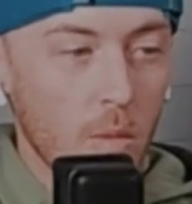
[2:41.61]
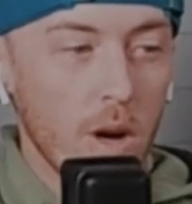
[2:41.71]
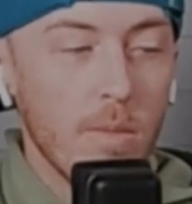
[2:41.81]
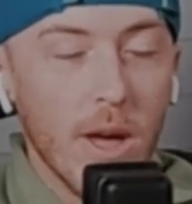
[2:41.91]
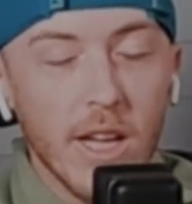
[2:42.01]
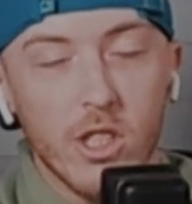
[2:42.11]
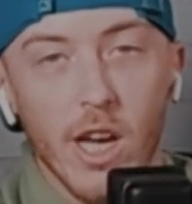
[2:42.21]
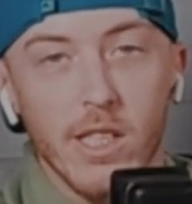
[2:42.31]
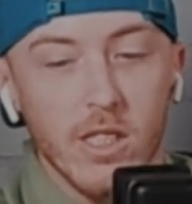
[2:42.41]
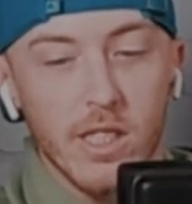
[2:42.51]
the Winnipeg
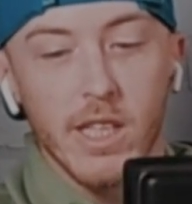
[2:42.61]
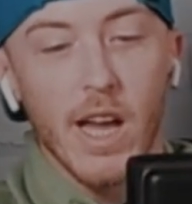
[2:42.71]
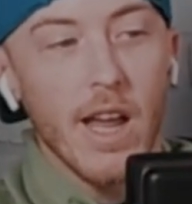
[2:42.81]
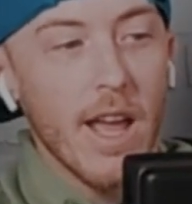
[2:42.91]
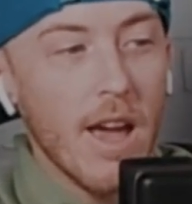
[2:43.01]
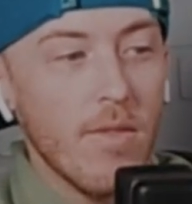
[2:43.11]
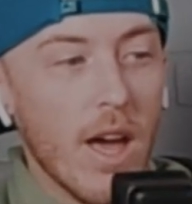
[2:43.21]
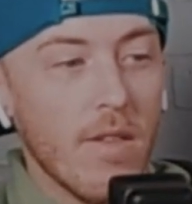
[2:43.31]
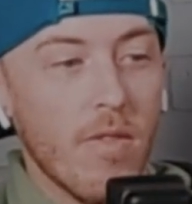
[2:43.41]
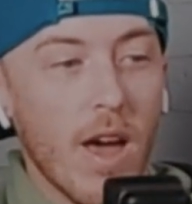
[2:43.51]
Jets. Did not have
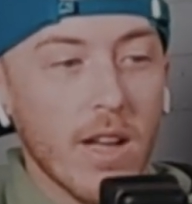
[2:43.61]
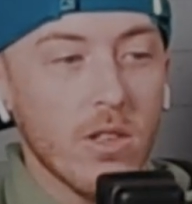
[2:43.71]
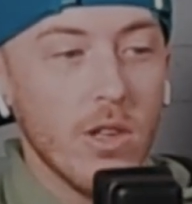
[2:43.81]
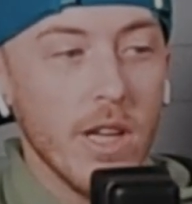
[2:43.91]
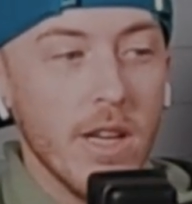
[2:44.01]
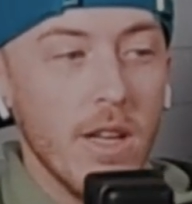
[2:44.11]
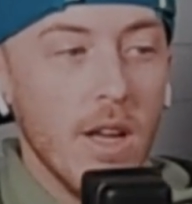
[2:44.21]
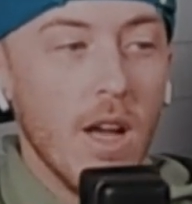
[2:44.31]
that factored in.